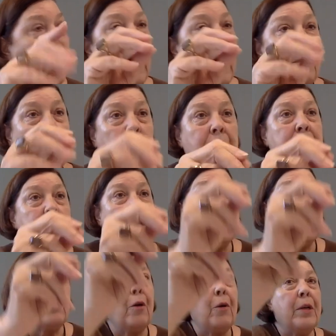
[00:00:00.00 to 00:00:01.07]
the high priest
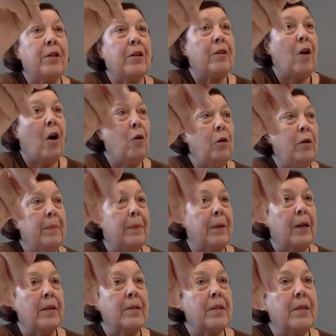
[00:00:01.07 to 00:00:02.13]
can go into the holy
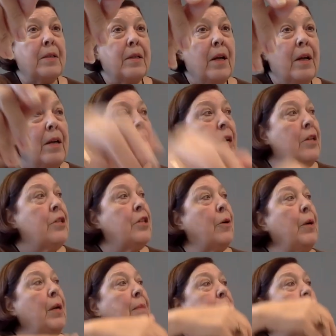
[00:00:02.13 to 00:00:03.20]
place.
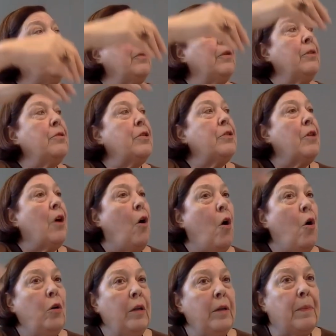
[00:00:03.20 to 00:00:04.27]
So it pollutes the
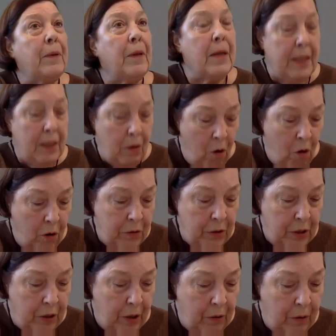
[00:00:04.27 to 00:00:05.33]
holy place
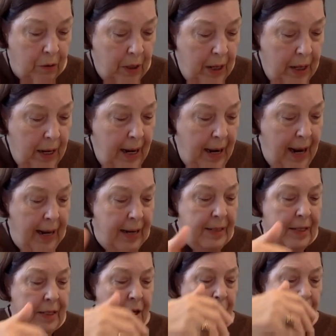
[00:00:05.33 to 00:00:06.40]
also.
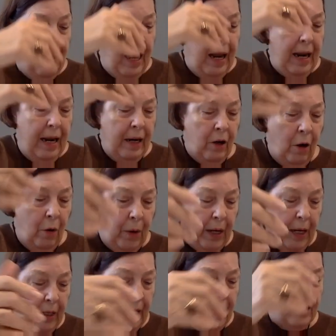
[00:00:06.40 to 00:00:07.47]
And so they go
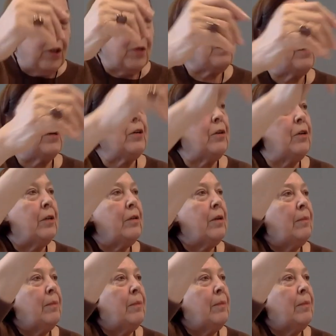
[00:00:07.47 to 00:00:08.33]
in and sprinkle